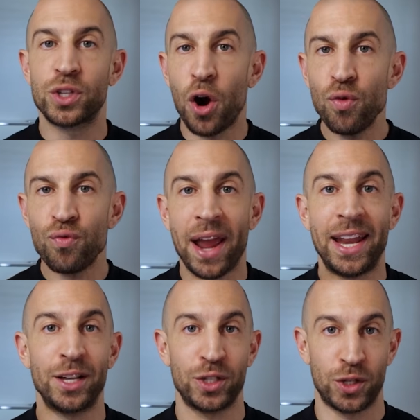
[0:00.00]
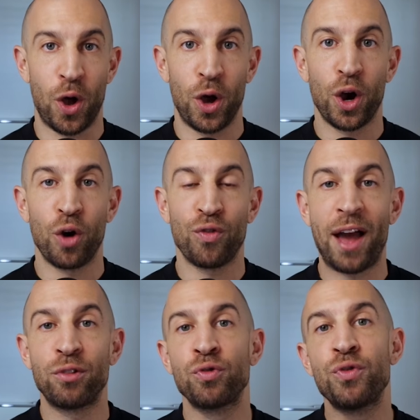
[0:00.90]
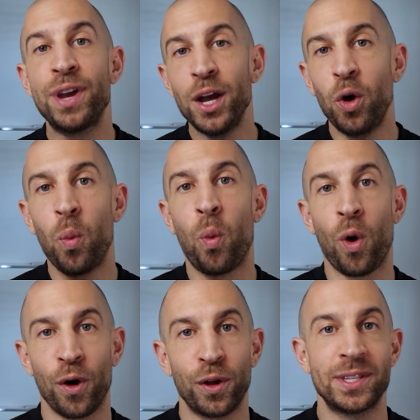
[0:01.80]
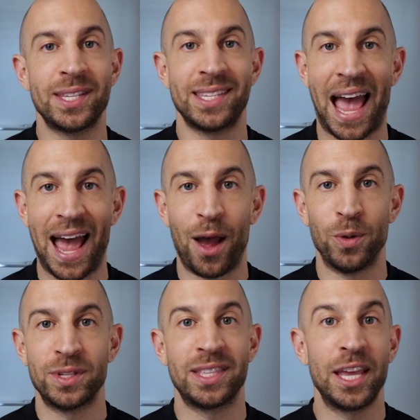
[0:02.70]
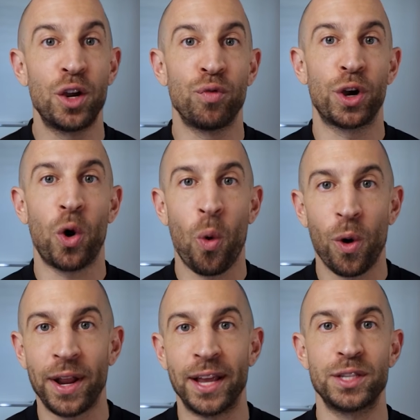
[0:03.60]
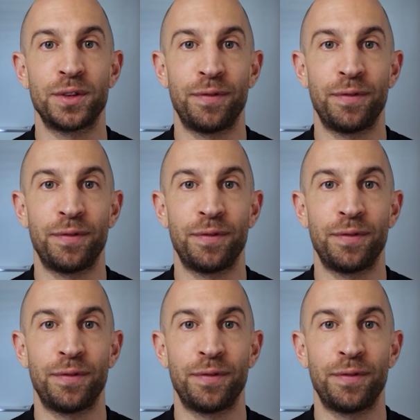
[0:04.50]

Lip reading: Start writing a song around real-world sounds. Think recordings,